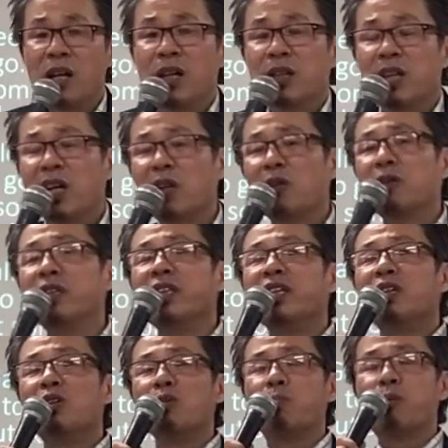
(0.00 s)
not only
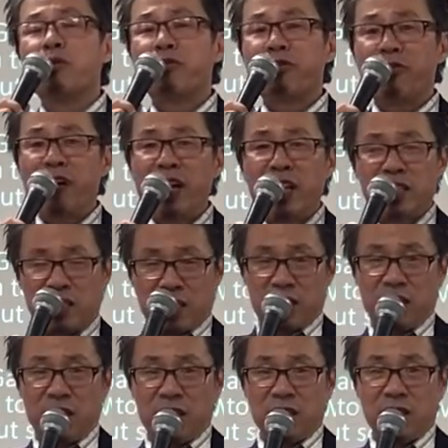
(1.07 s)
who
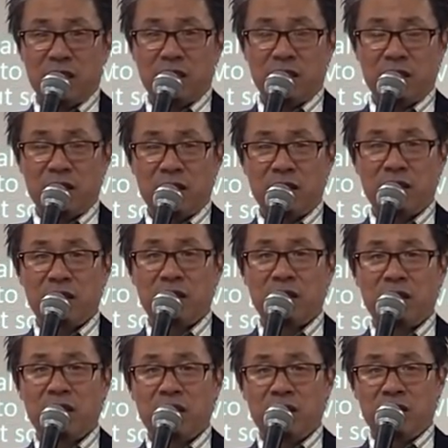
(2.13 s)
profess
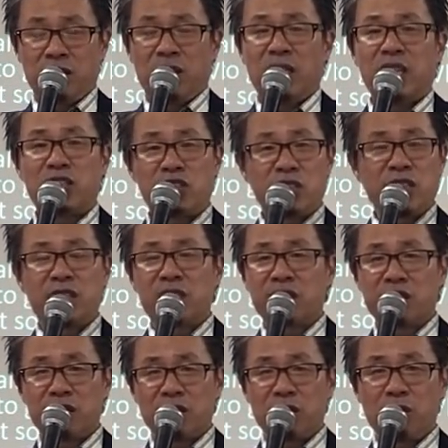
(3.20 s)
that
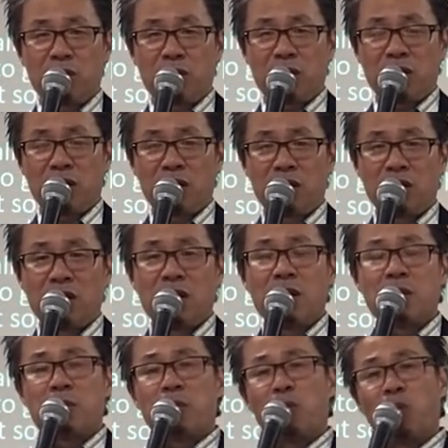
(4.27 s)
Jesus is Lord,
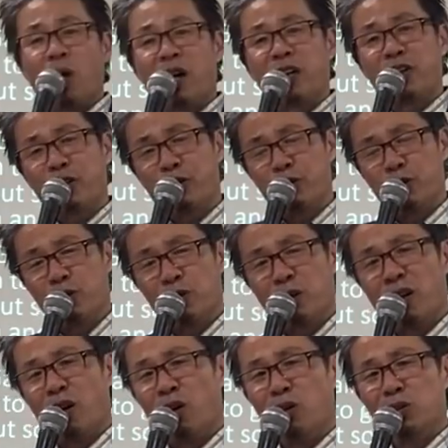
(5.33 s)
but one who
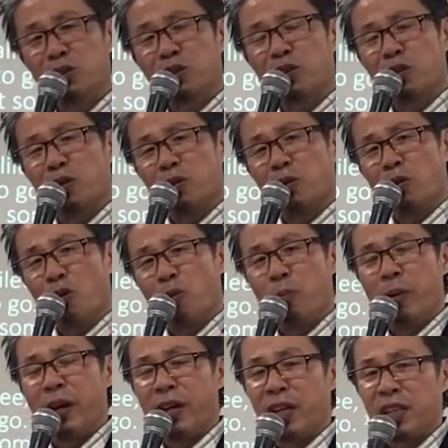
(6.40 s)
also
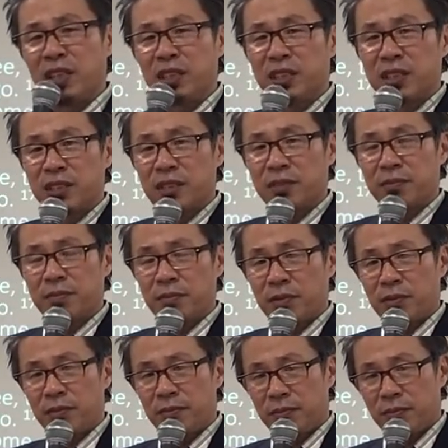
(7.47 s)
obeys.
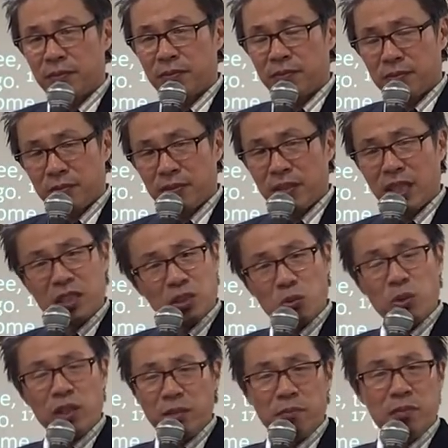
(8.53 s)
That's
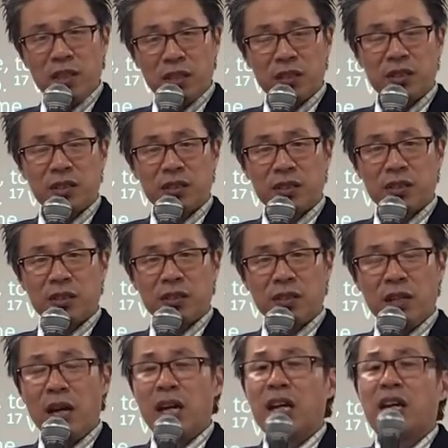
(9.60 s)
what it means.
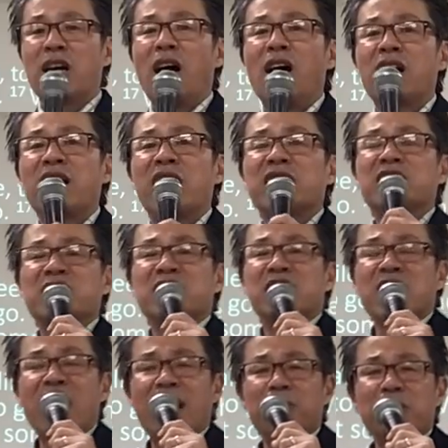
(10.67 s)
God has
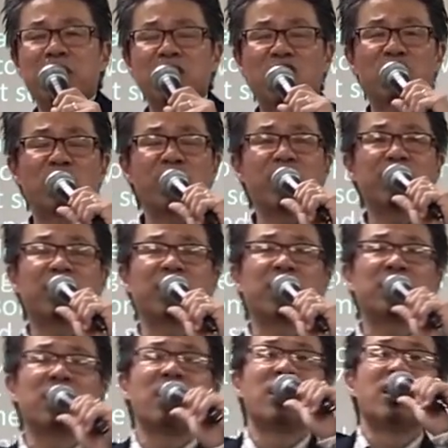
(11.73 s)
established
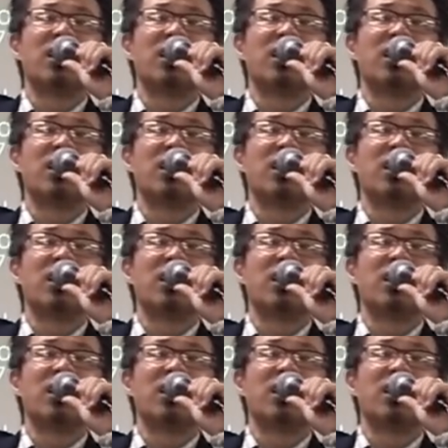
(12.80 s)
Jesus.